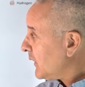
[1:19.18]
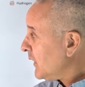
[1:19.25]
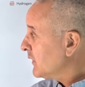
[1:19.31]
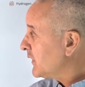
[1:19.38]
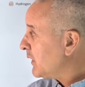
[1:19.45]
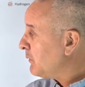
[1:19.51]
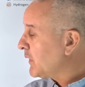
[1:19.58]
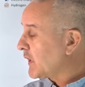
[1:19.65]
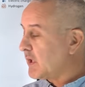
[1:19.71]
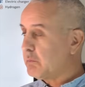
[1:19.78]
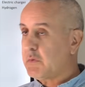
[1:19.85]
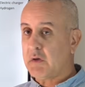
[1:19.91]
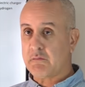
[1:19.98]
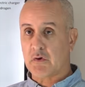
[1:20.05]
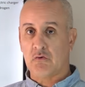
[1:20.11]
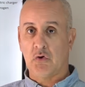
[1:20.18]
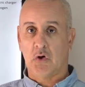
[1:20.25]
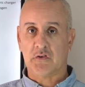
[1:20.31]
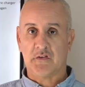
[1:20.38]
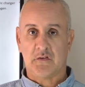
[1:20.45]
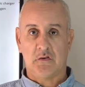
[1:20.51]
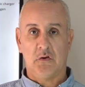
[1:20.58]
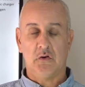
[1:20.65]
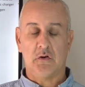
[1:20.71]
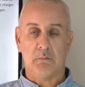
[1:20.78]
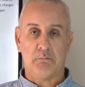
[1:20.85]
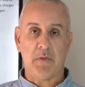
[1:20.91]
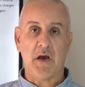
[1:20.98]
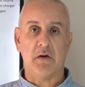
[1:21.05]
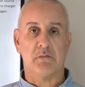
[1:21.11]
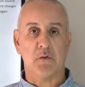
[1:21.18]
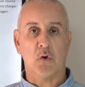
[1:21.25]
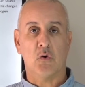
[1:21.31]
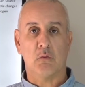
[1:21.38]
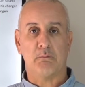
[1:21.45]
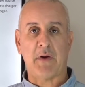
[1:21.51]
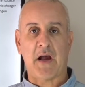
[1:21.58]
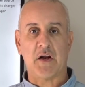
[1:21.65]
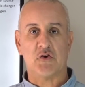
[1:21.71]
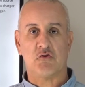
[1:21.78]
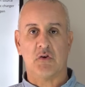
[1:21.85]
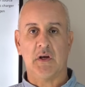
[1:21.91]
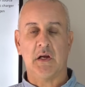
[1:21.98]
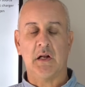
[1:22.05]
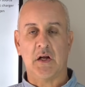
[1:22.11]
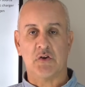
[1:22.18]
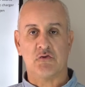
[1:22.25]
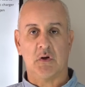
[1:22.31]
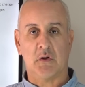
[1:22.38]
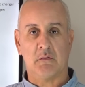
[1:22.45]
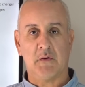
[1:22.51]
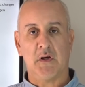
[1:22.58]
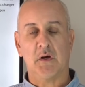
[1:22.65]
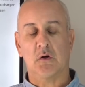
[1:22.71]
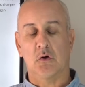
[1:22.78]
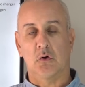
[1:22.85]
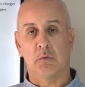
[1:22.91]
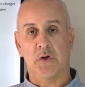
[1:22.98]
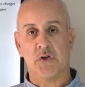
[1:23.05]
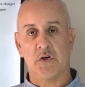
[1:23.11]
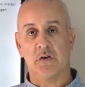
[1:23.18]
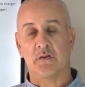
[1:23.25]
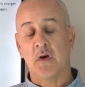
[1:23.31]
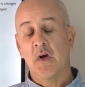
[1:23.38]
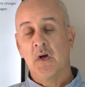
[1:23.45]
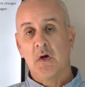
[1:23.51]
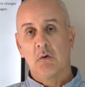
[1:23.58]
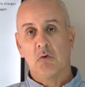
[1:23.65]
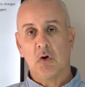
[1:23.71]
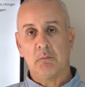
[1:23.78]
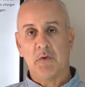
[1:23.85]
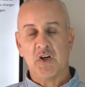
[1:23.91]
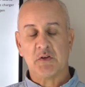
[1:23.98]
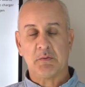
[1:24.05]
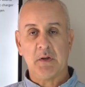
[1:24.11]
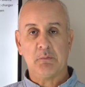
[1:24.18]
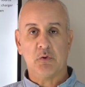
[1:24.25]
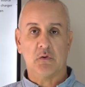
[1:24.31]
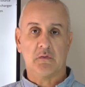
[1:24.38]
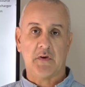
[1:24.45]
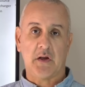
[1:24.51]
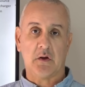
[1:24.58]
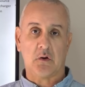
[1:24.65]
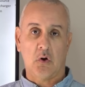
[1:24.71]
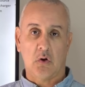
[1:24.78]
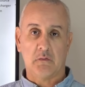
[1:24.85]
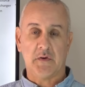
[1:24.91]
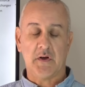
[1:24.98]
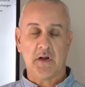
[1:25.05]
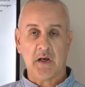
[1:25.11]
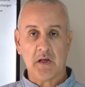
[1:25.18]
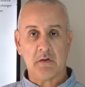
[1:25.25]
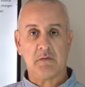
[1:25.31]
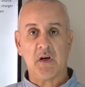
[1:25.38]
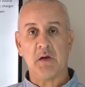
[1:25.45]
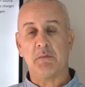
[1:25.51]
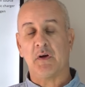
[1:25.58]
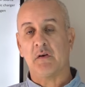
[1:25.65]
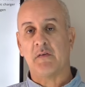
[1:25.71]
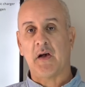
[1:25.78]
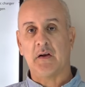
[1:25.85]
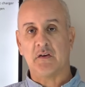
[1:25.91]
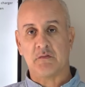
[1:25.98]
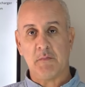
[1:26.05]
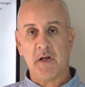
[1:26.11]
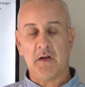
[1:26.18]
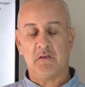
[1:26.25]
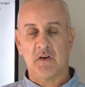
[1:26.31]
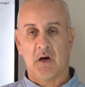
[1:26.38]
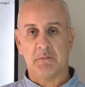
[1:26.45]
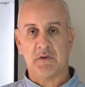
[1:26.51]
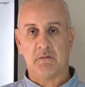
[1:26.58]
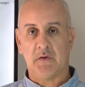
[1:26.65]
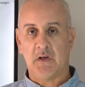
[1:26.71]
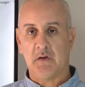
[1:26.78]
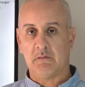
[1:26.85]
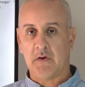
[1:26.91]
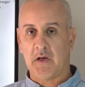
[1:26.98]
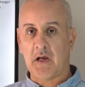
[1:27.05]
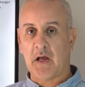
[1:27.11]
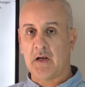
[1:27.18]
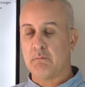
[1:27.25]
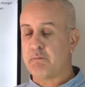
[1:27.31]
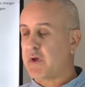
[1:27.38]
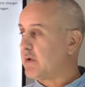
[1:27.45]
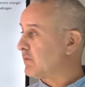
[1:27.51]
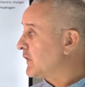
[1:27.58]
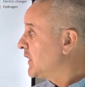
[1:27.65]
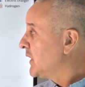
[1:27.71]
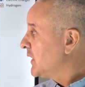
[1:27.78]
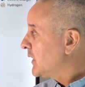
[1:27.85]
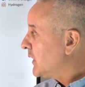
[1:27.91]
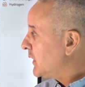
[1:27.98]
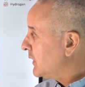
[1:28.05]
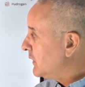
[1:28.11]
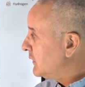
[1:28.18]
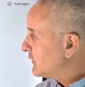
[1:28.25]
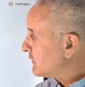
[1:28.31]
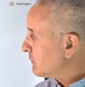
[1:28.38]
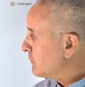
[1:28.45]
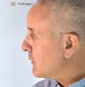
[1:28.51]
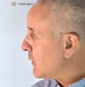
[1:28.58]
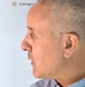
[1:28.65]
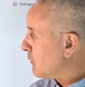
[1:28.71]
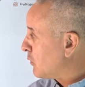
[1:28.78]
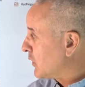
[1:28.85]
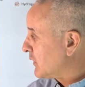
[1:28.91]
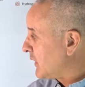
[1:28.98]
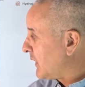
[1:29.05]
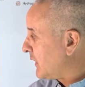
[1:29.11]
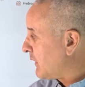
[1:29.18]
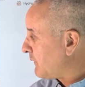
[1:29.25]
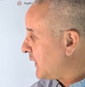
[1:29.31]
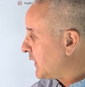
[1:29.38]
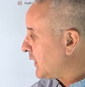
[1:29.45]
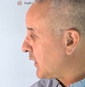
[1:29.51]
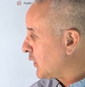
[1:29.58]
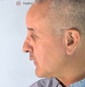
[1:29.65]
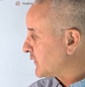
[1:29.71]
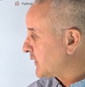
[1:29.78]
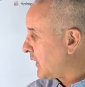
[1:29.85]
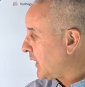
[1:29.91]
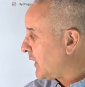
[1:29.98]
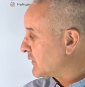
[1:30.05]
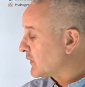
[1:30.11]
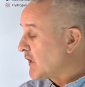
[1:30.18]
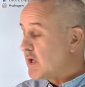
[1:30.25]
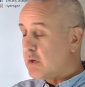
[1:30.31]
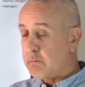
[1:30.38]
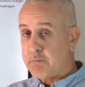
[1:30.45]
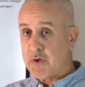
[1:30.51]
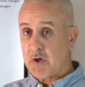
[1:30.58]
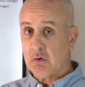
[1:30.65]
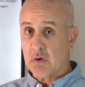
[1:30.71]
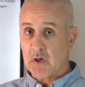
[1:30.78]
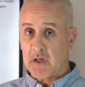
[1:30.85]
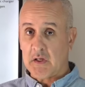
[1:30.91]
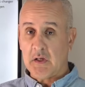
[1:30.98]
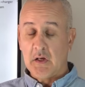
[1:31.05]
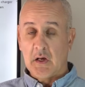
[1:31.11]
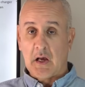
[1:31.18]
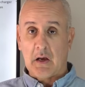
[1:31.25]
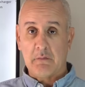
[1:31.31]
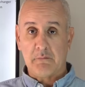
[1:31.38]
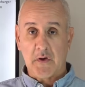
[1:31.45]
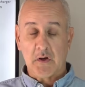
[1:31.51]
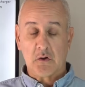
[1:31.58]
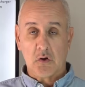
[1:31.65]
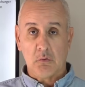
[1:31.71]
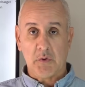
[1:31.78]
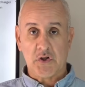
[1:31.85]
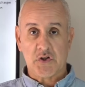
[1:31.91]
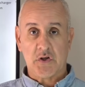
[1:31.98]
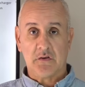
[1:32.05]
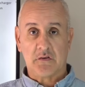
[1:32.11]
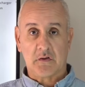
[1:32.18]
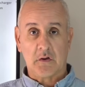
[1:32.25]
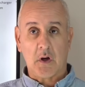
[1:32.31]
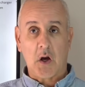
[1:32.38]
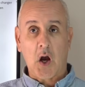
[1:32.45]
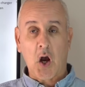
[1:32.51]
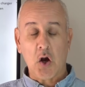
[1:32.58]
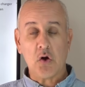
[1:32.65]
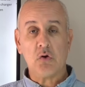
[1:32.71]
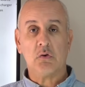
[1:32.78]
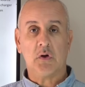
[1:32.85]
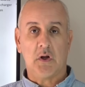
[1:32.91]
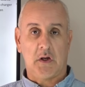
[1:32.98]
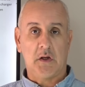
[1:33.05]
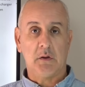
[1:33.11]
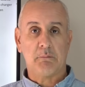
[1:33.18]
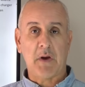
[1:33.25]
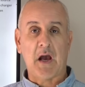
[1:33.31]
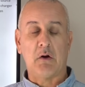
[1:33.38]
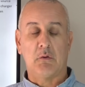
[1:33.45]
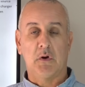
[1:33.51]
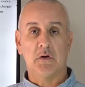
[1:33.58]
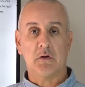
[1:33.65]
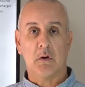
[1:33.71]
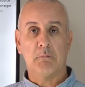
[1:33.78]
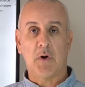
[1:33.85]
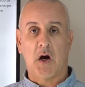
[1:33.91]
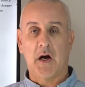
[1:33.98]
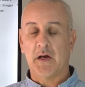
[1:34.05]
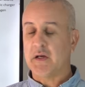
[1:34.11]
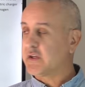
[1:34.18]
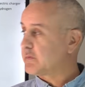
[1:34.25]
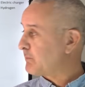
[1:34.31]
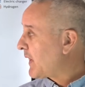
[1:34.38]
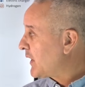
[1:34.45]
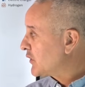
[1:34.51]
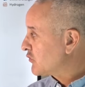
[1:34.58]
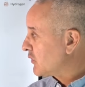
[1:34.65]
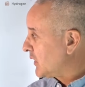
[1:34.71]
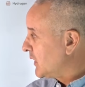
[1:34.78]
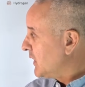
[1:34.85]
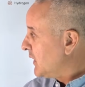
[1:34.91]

Then we're going to move across to the BEV, or battery electric vehicle, which is what most people think of an EV, but in fact there's many types of EV, and a BEV is one that they're thinking of. So that's purely a vehicle which is only powered by its battery.